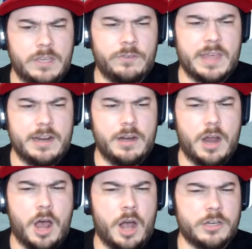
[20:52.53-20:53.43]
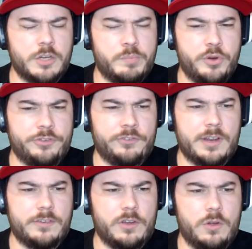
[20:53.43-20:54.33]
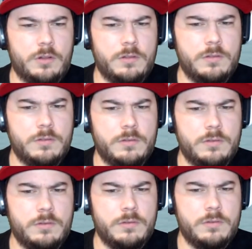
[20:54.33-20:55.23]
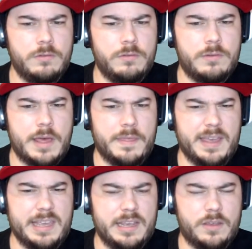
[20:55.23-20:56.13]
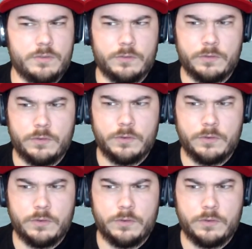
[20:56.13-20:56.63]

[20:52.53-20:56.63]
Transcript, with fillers: Is that an octopus tentacle? I think it is.